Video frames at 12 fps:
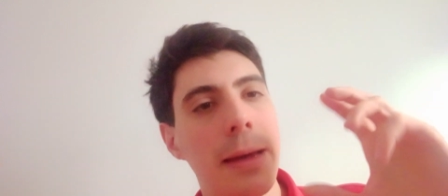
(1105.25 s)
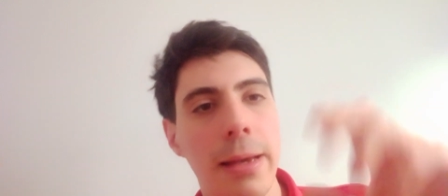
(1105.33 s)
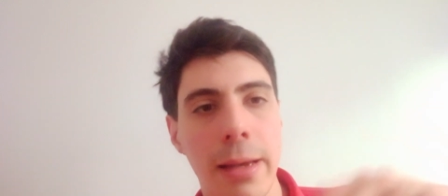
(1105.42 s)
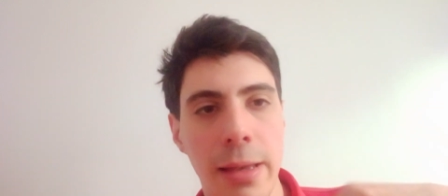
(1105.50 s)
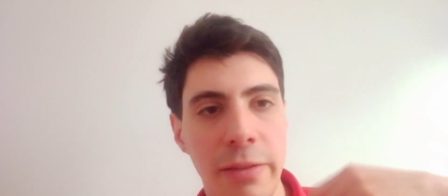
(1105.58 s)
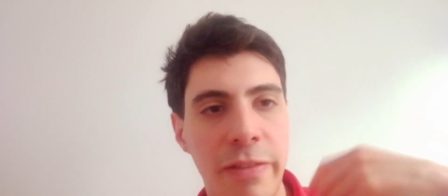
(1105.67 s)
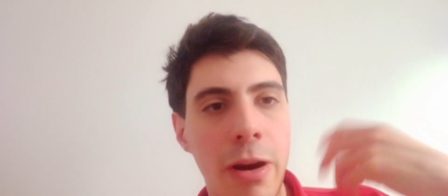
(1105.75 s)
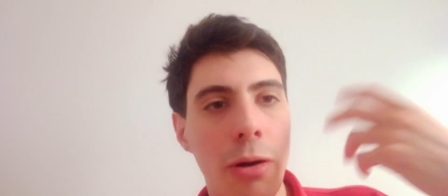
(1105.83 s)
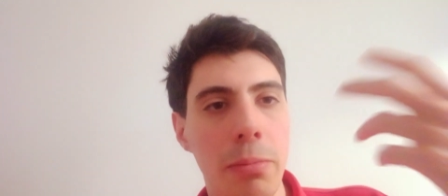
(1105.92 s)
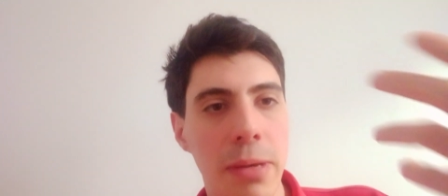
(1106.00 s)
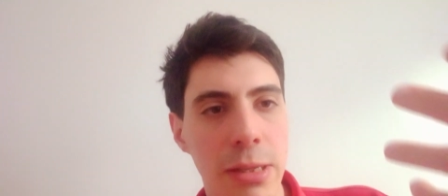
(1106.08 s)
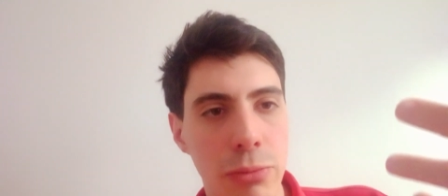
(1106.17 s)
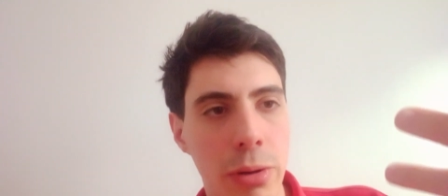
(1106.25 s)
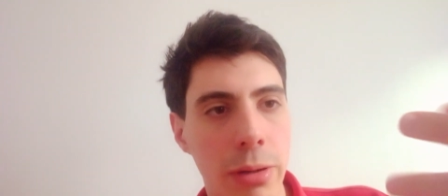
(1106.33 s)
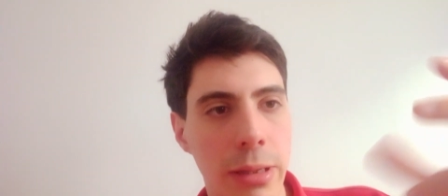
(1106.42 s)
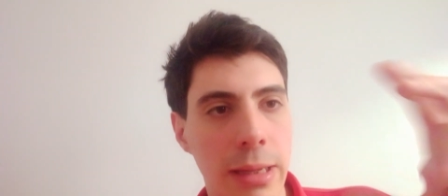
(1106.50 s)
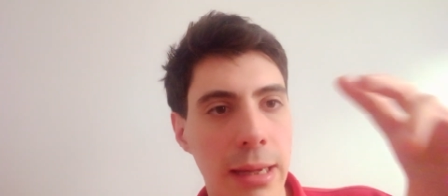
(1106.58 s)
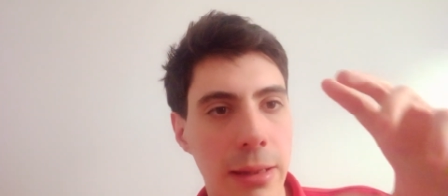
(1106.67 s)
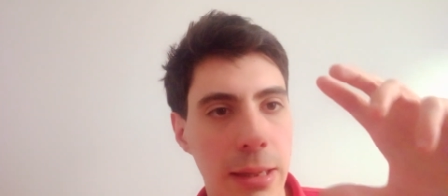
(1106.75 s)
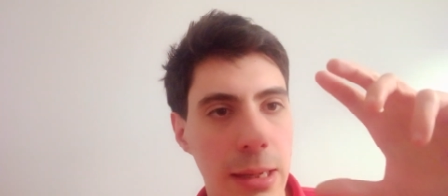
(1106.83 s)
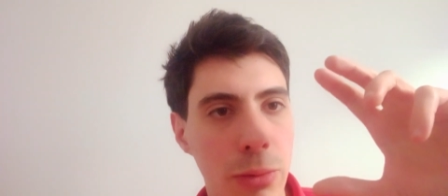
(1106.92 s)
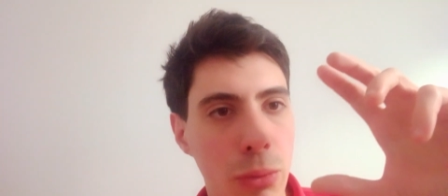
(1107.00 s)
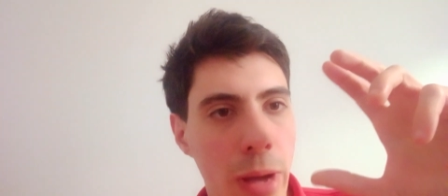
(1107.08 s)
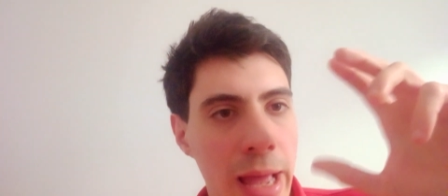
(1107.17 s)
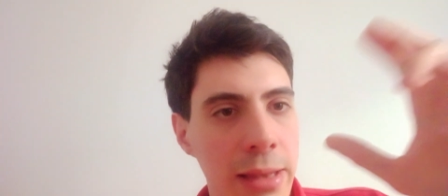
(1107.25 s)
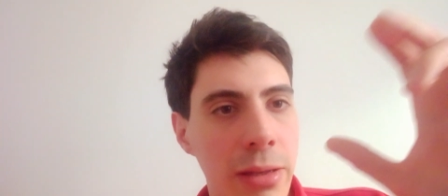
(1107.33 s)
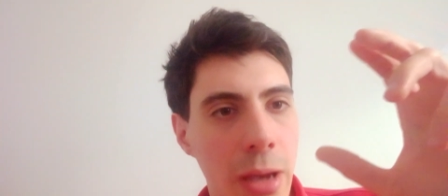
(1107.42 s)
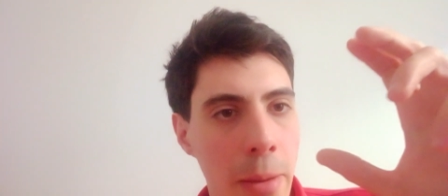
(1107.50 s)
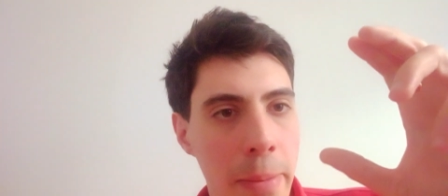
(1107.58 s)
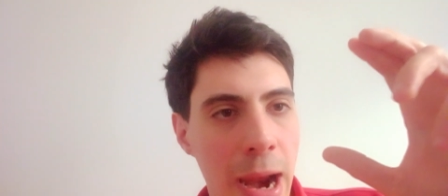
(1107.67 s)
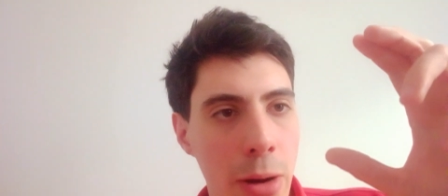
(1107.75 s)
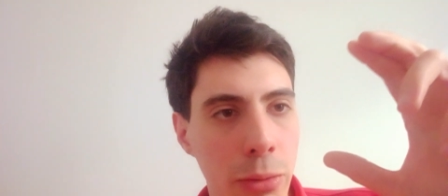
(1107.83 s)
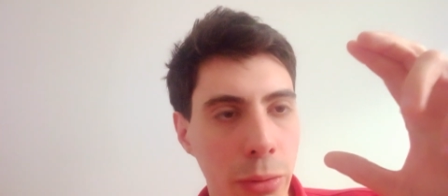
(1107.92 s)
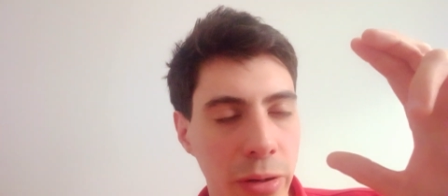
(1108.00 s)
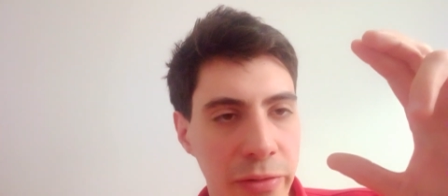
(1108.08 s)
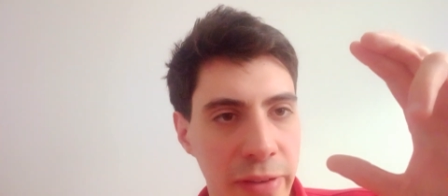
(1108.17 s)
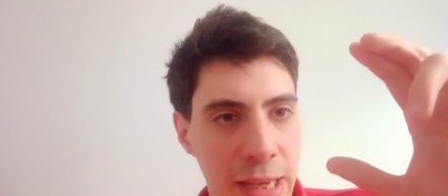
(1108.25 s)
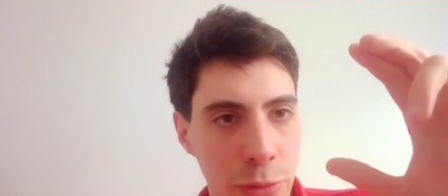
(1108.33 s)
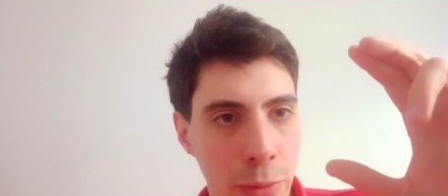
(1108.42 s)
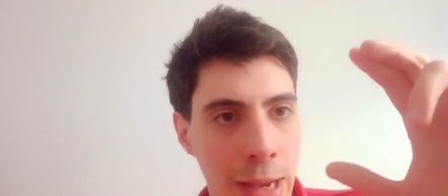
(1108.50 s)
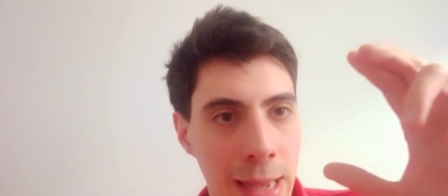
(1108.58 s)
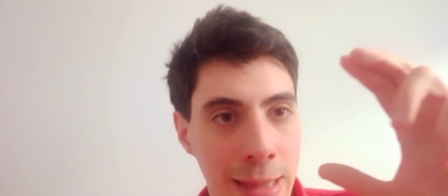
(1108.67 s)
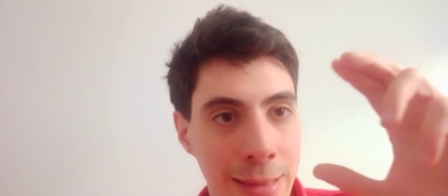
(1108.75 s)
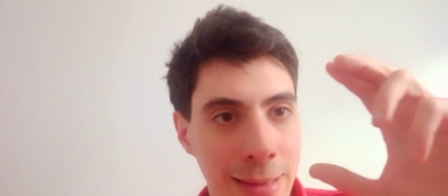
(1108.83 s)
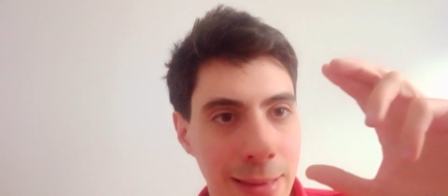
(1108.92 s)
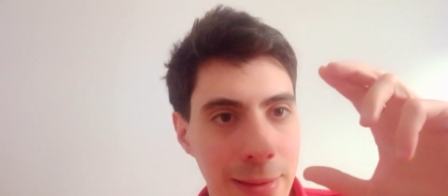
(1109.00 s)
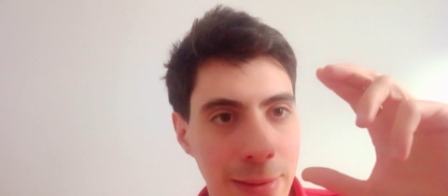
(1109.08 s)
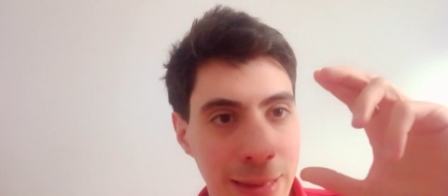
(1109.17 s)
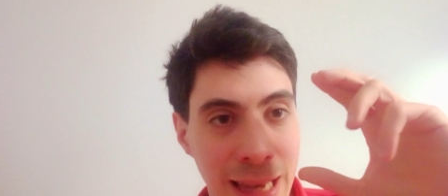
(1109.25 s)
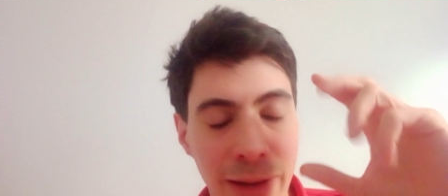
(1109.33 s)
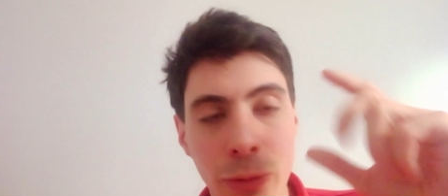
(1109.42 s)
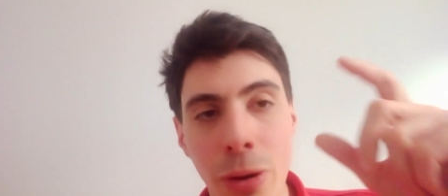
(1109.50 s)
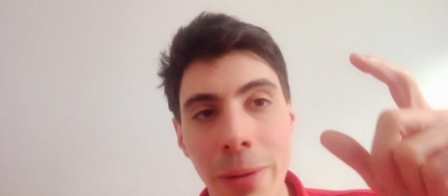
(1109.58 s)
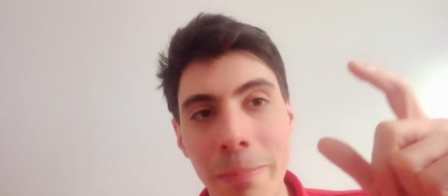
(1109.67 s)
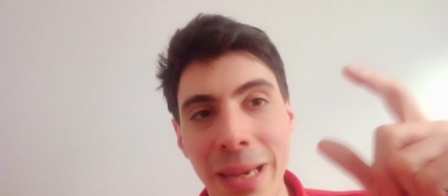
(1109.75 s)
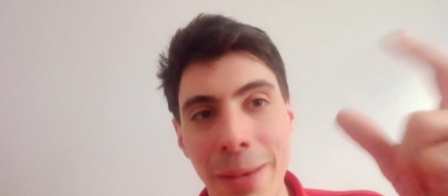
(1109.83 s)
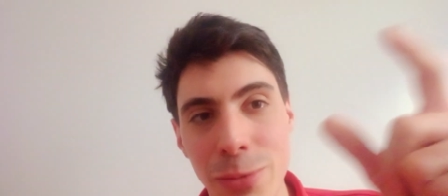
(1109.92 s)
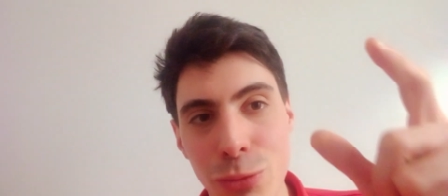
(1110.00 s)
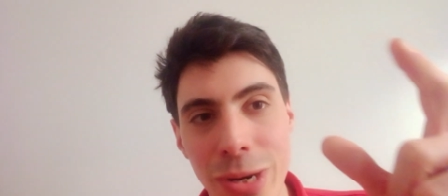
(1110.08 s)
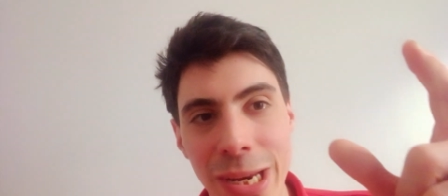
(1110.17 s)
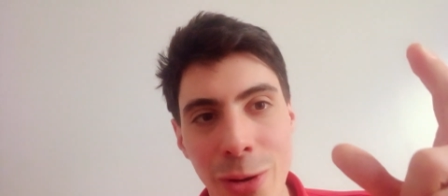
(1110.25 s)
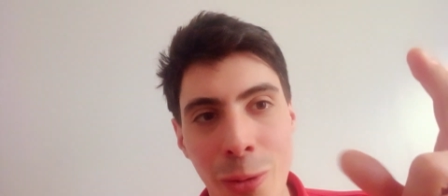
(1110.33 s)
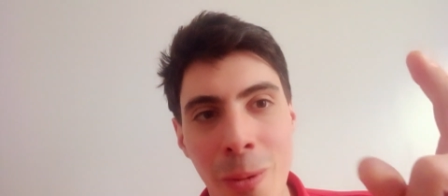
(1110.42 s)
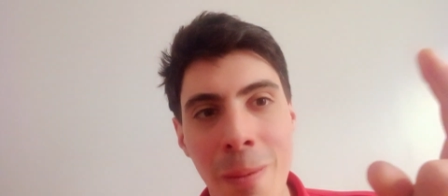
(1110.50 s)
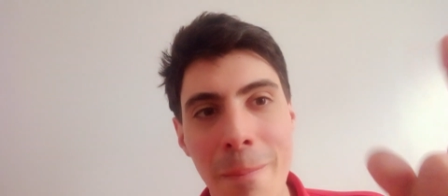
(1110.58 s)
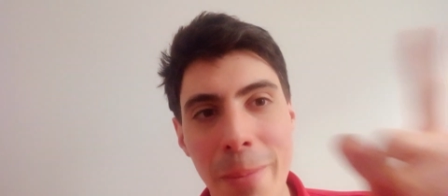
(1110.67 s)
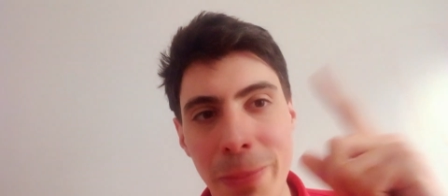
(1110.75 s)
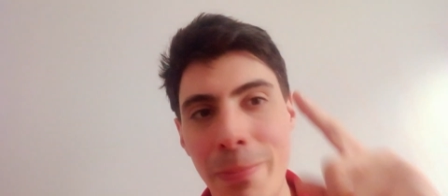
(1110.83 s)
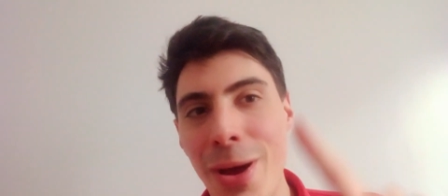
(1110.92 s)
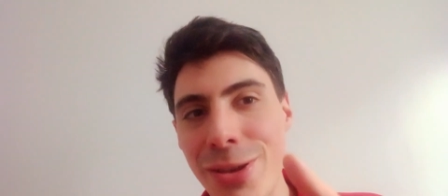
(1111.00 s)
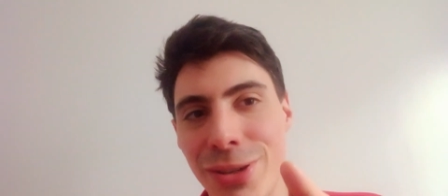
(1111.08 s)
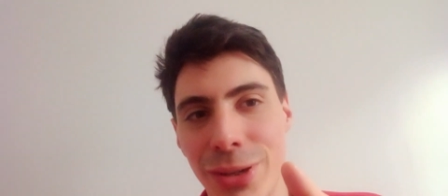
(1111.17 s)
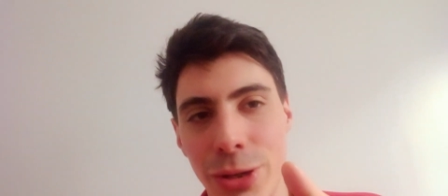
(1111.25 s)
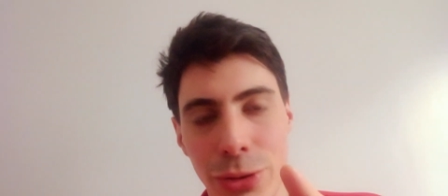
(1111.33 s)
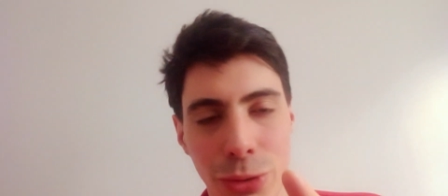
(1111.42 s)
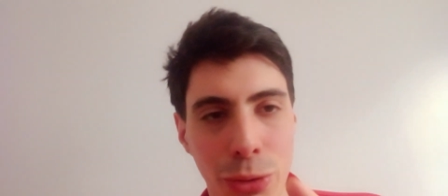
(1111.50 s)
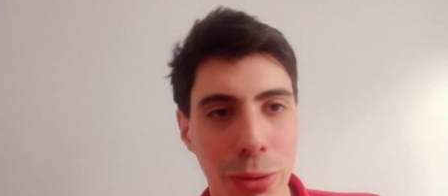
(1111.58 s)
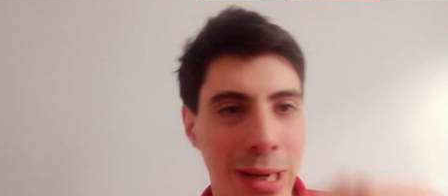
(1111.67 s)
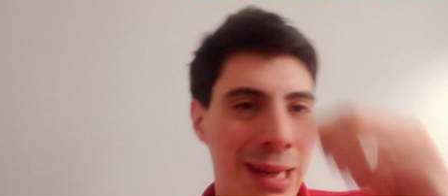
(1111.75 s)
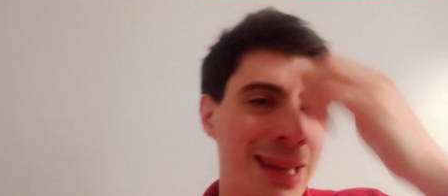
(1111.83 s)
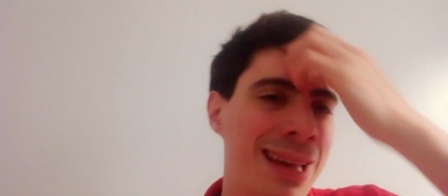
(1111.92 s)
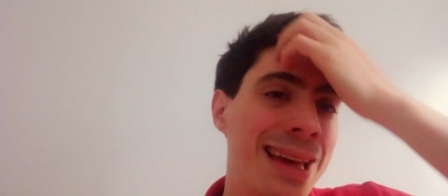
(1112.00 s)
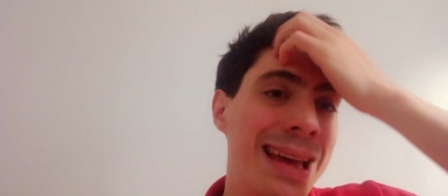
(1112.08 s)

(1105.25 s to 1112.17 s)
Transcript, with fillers: and therapy is well conducted, they will enter a paranoid phase where the other one becomes real, but persecutory.